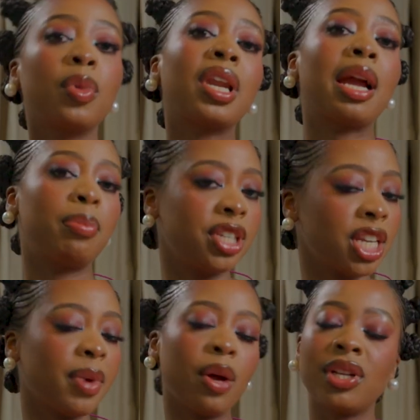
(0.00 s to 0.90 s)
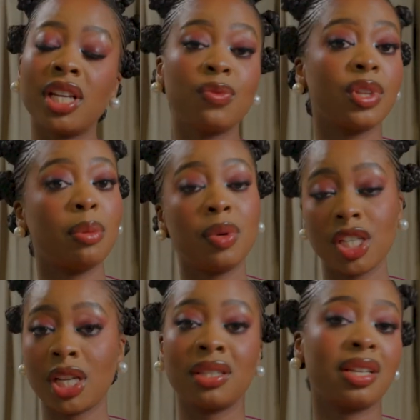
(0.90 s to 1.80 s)
but I appreciate my audience for their
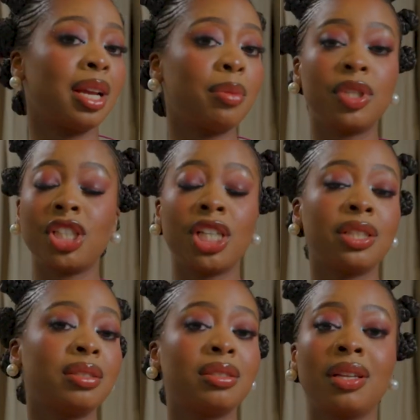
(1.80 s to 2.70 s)
patience, and I appreciate